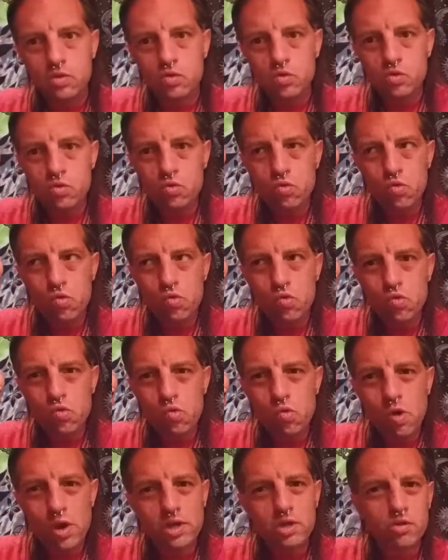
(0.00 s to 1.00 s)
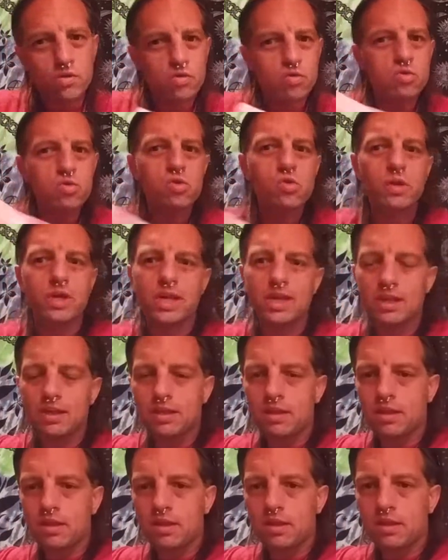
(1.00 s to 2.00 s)
to what you're doing,
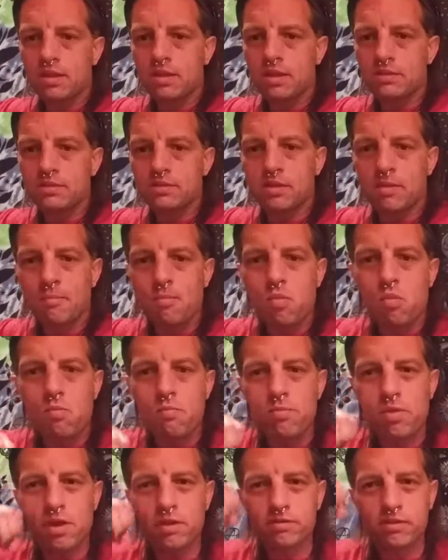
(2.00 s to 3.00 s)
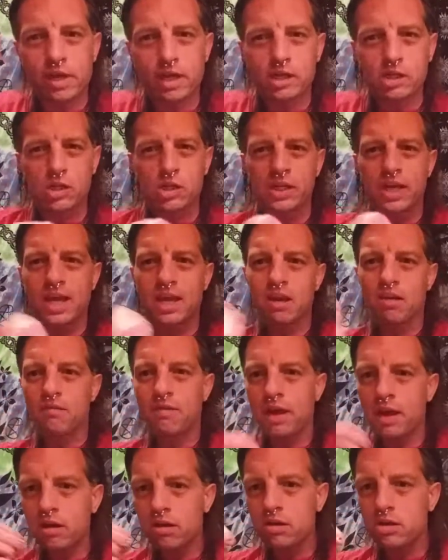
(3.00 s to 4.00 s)
that's the that that creative
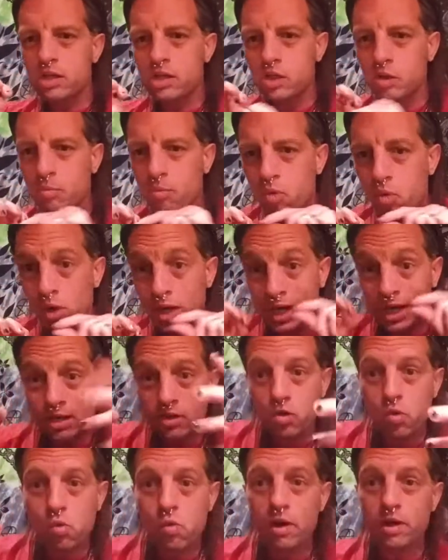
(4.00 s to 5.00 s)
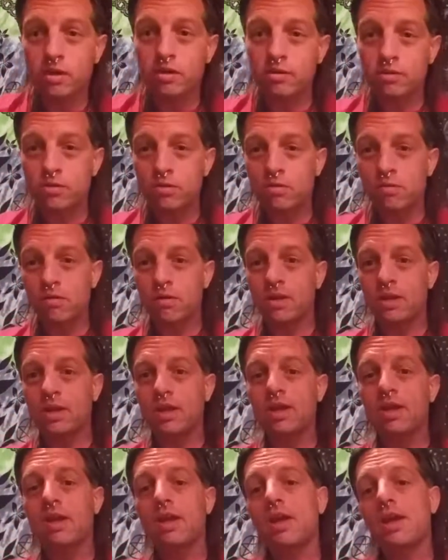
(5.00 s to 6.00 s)
energy you put into what you're doing,
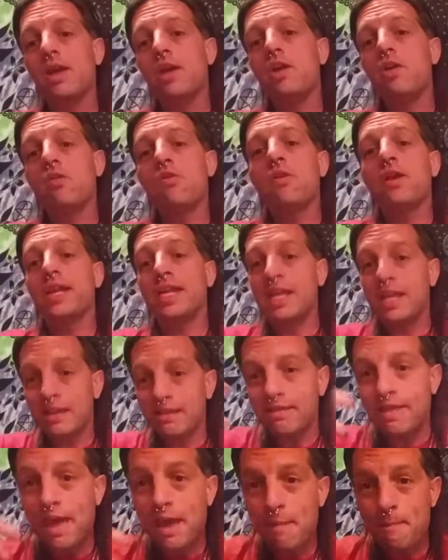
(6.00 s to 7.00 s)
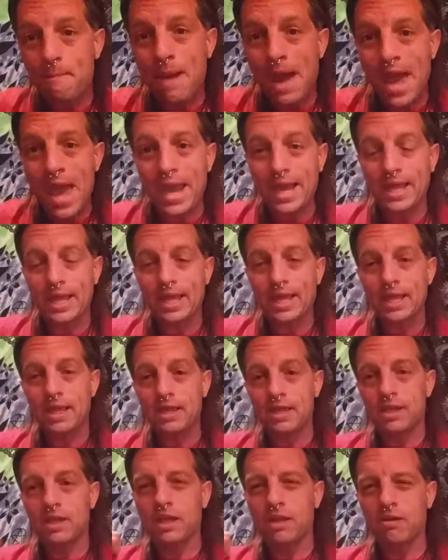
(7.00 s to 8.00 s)
you're gonna get that back.
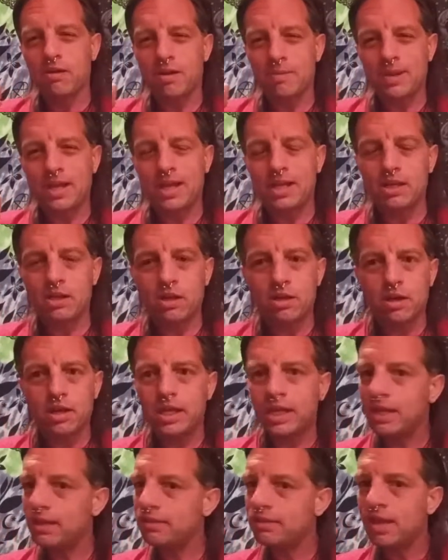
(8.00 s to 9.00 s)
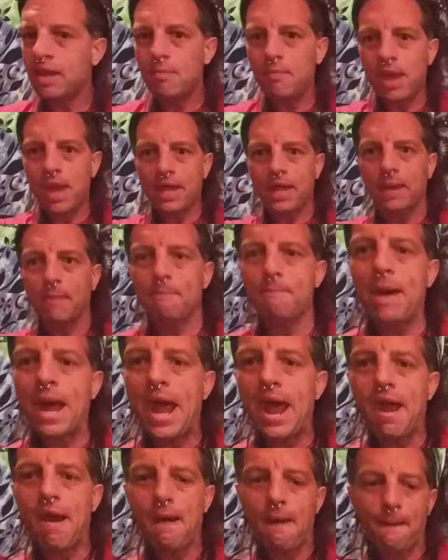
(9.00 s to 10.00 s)
You know what I mean? You're gonna get that back, like
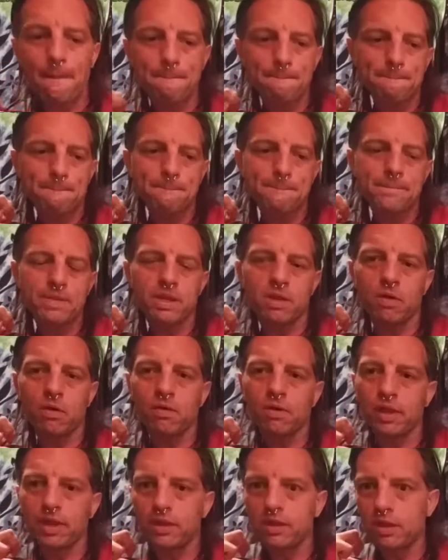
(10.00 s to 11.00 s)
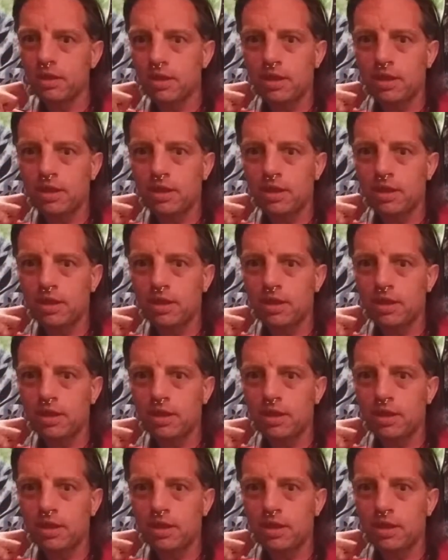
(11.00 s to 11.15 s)
bow. You know, like